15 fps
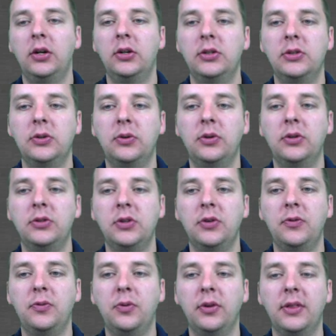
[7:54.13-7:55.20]
or so on and
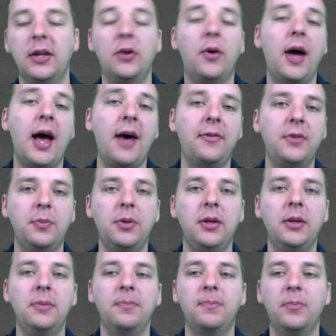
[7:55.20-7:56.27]
so forth. They don't have to
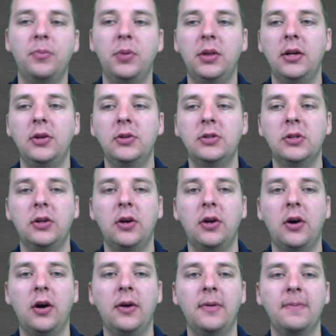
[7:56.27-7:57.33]
be, but they usually
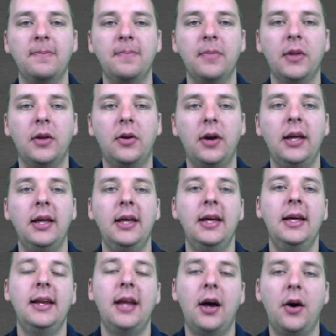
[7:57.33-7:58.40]
are right
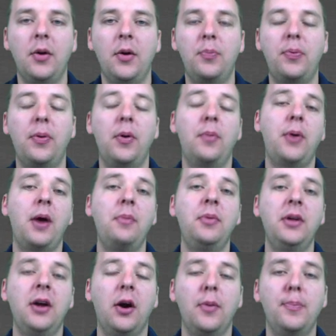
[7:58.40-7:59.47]
now pr-
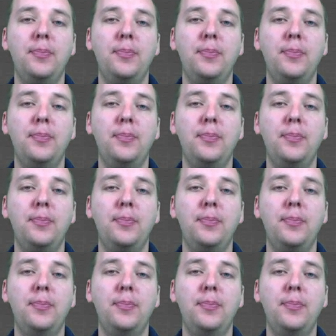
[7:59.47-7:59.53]
probably our